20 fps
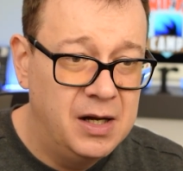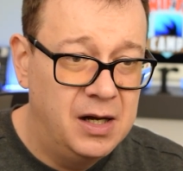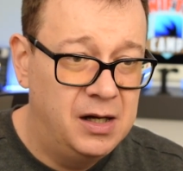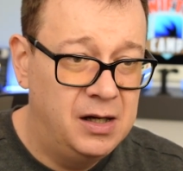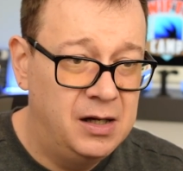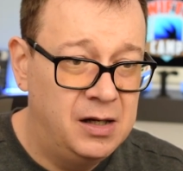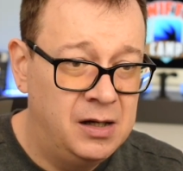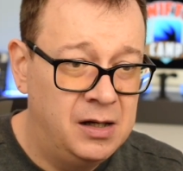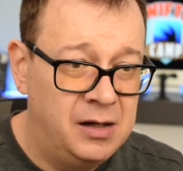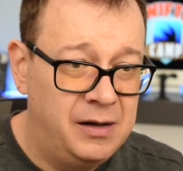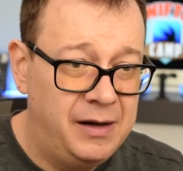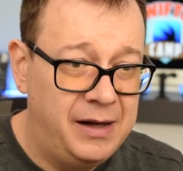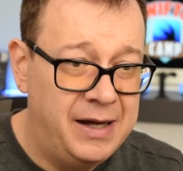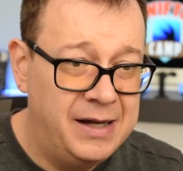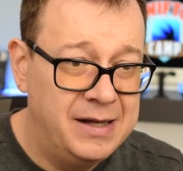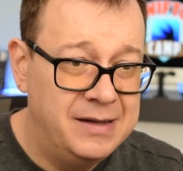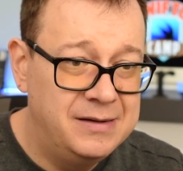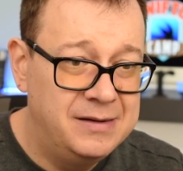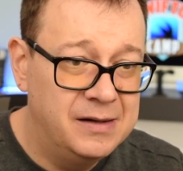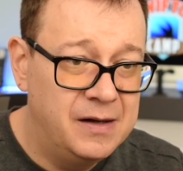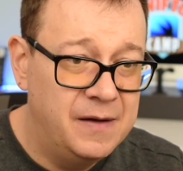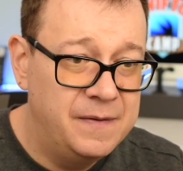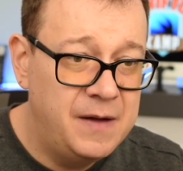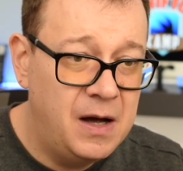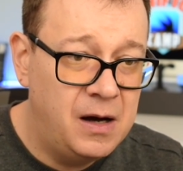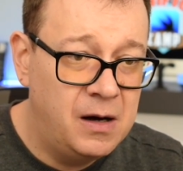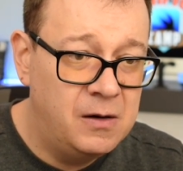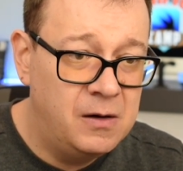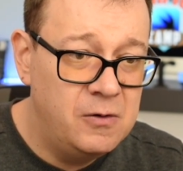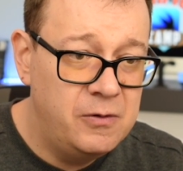Uh, and uh,
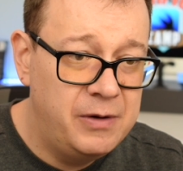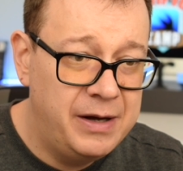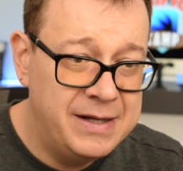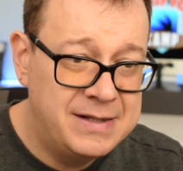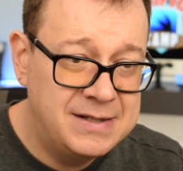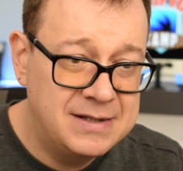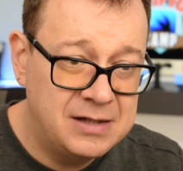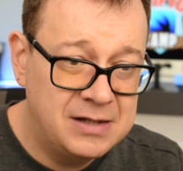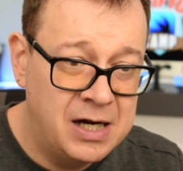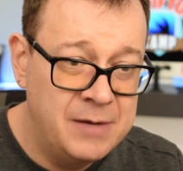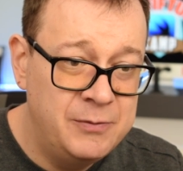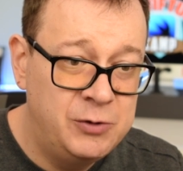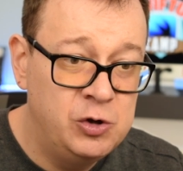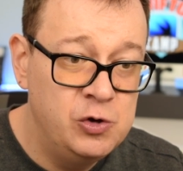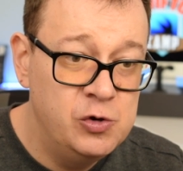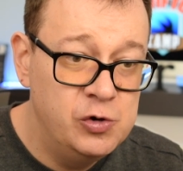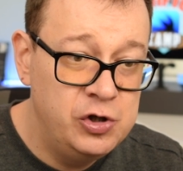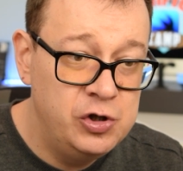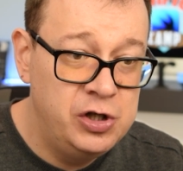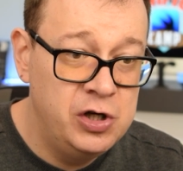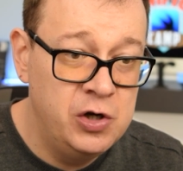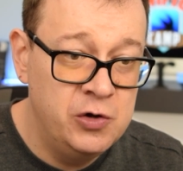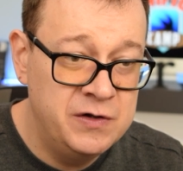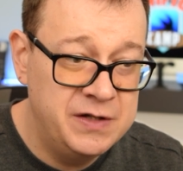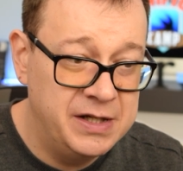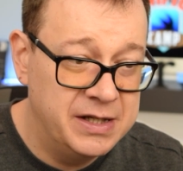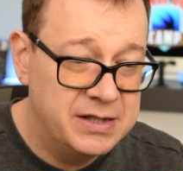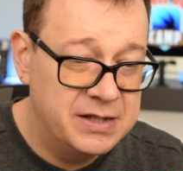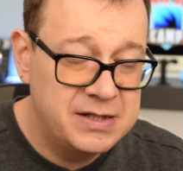now it's time to use it.